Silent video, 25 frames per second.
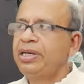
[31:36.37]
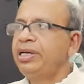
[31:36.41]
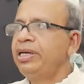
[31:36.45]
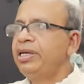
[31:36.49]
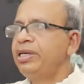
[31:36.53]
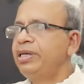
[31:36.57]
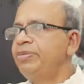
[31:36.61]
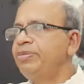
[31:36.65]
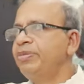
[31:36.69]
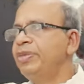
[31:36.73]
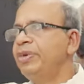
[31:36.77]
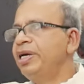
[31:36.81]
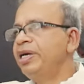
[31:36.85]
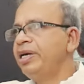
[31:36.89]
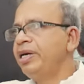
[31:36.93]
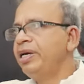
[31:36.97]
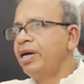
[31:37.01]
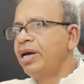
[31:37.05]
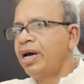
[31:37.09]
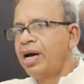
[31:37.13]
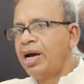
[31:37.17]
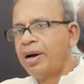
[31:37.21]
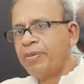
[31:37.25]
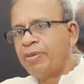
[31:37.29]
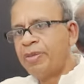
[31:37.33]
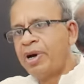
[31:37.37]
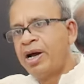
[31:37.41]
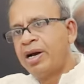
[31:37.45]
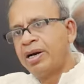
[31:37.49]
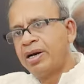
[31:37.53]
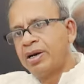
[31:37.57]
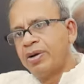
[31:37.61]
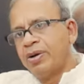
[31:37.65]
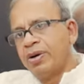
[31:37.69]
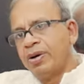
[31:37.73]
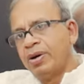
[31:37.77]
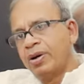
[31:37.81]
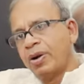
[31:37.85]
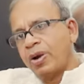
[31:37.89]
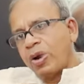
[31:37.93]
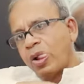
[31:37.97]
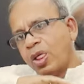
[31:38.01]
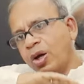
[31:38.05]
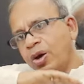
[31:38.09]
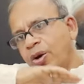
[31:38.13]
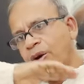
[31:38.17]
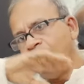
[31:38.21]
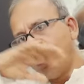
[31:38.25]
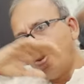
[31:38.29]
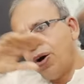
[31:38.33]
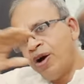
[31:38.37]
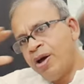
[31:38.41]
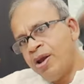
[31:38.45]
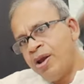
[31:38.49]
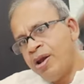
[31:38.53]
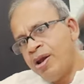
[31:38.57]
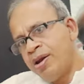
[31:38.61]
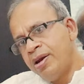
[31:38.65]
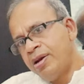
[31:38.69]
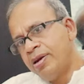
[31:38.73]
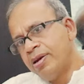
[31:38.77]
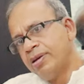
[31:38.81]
If me amar all